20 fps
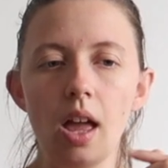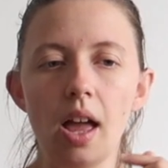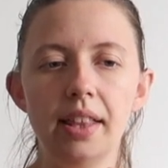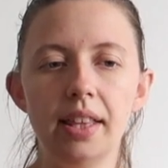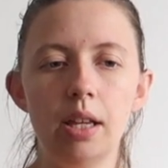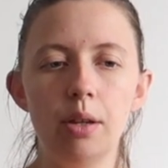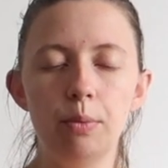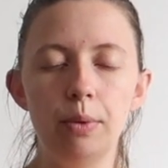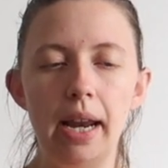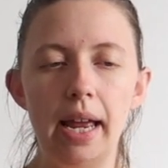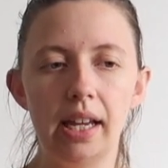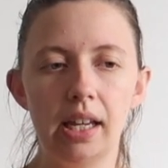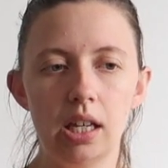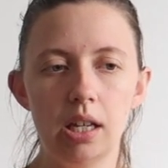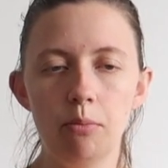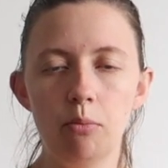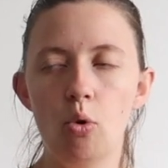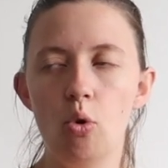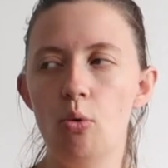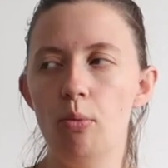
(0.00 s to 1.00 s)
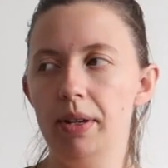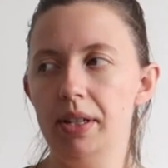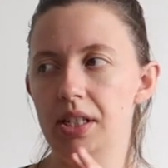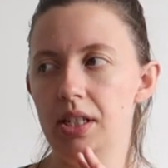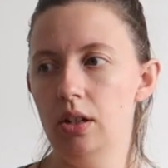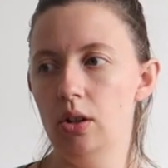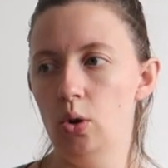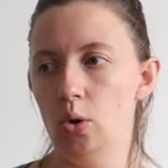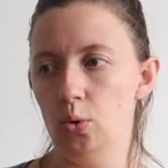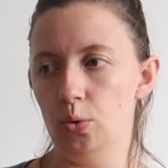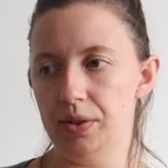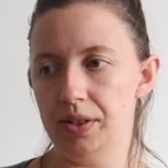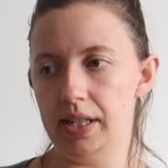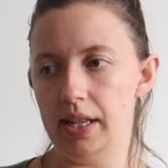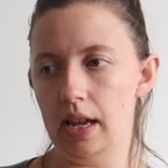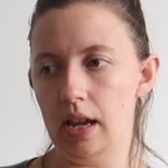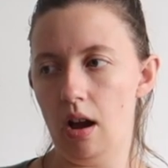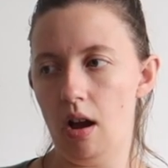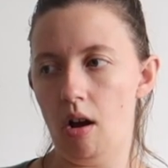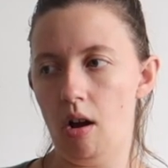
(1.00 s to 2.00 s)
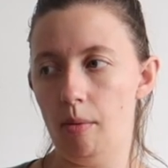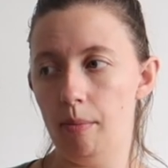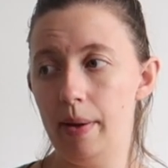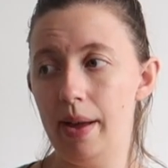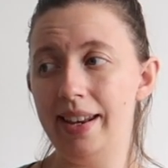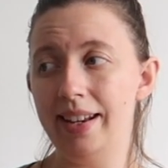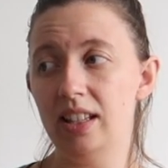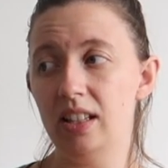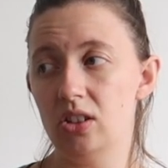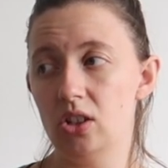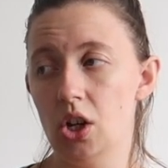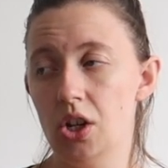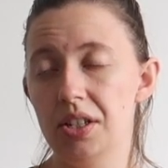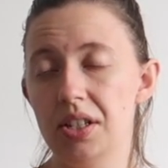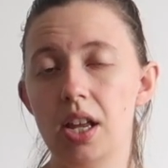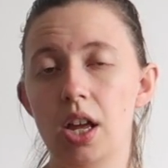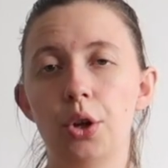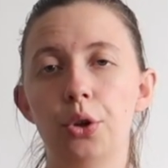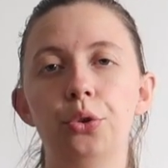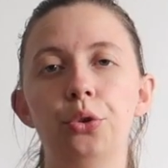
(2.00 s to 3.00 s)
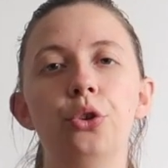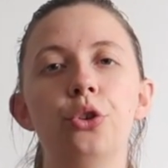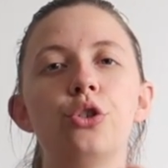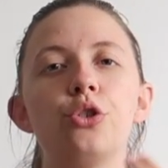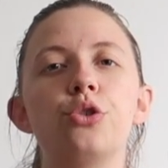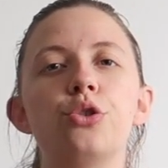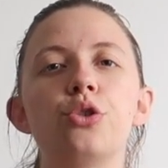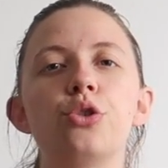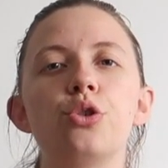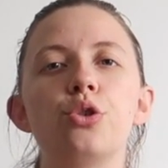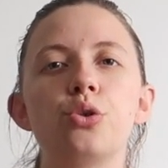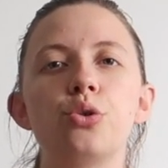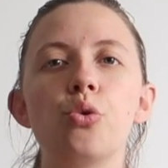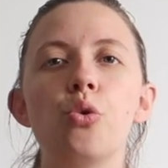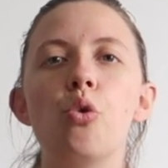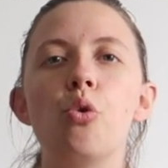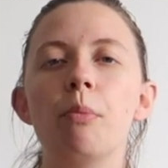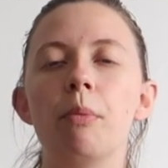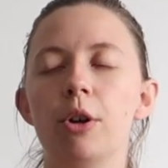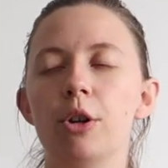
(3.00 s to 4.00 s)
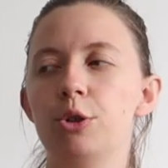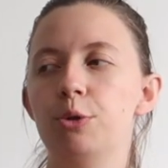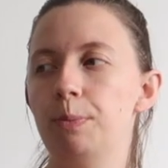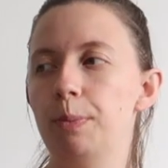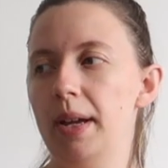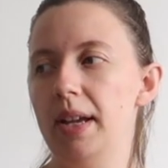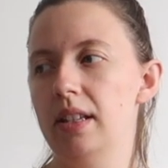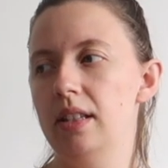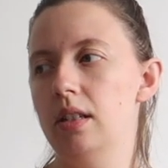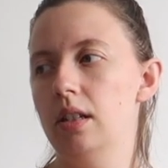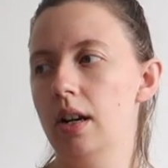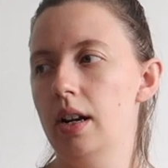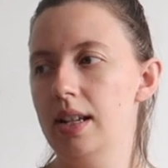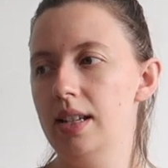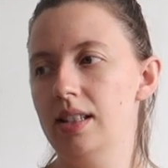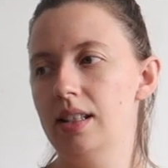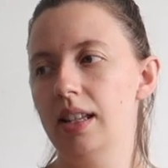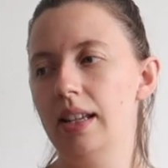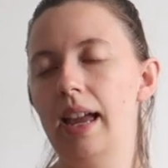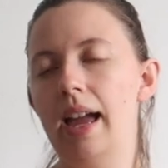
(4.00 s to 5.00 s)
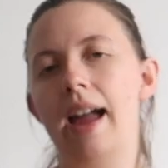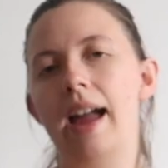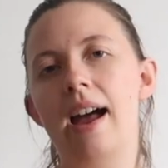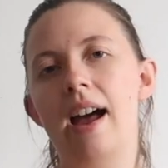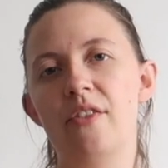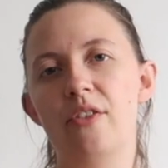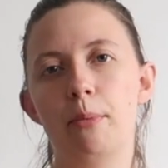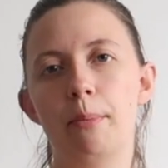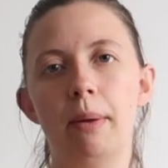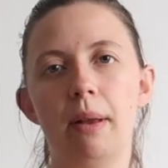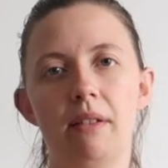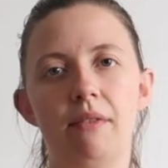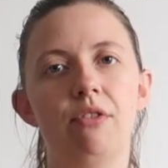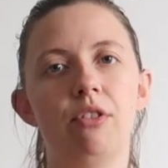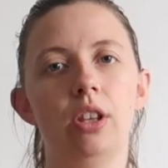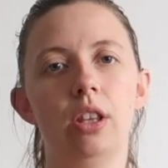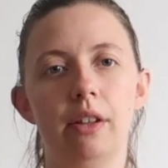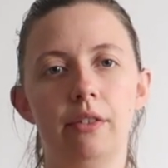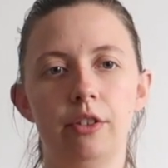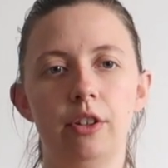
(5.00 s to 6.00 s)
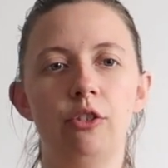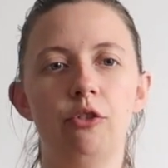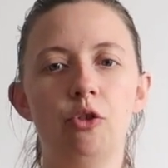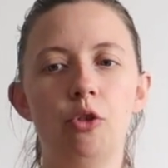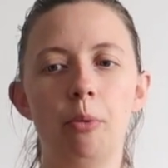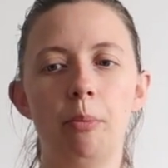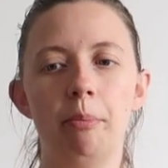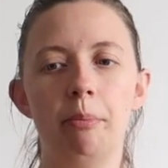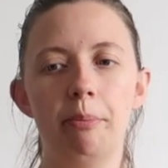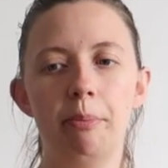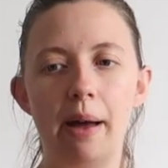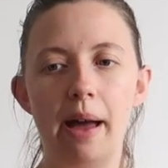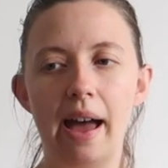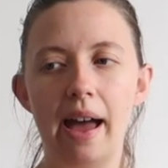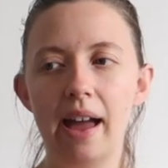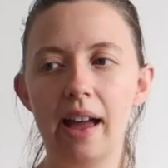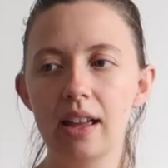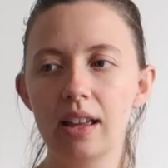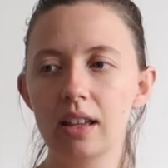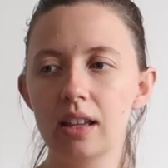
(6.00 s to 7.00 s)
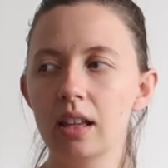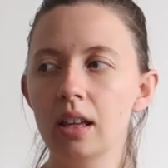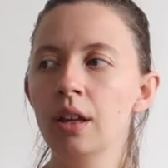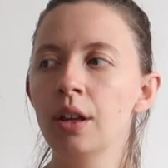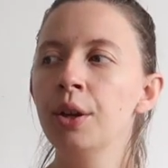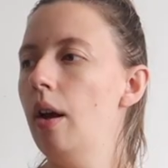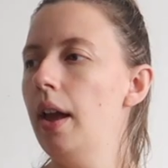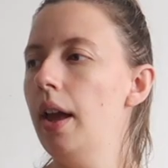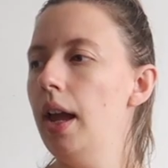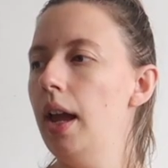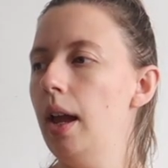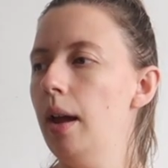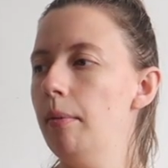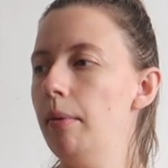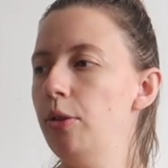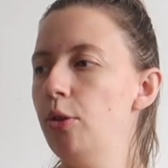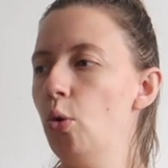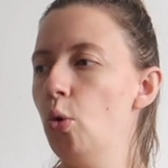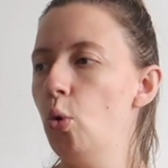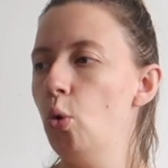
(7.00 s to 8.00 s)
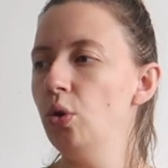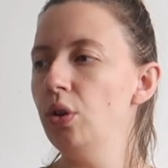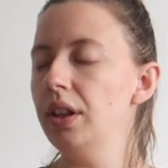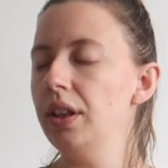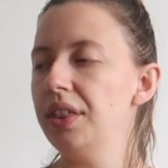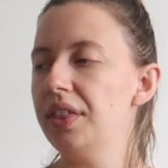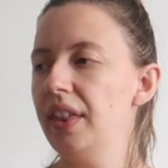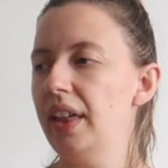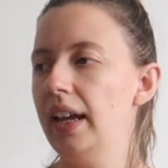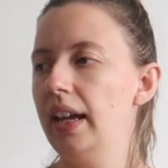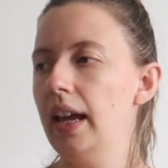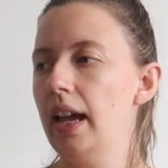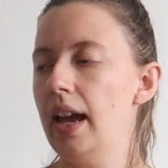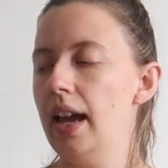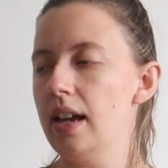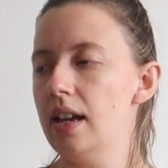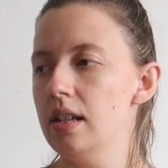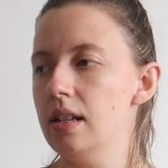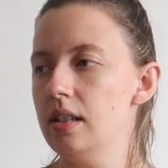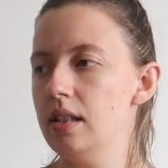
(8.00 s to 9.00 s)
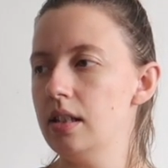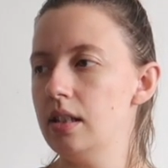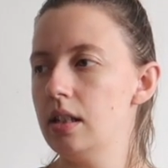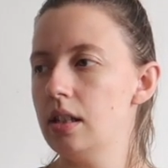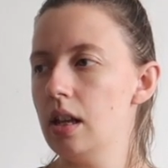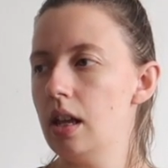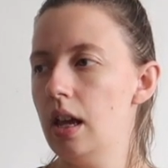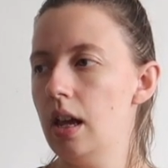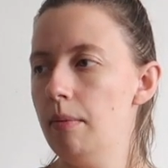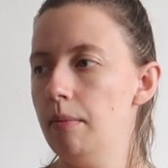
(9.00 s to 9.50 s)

and then when I came home I seen it all set up, and it does, it looks so much better. It's like I have a bit of the living room back. The only thing is,